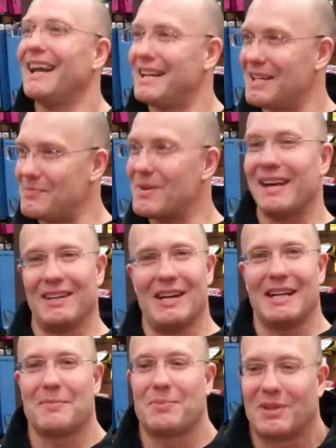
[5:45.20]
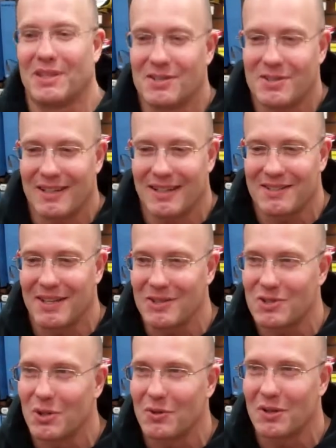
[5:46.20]
And you end up with this
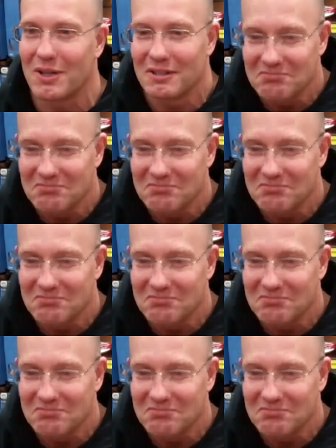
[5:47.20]
hunched over.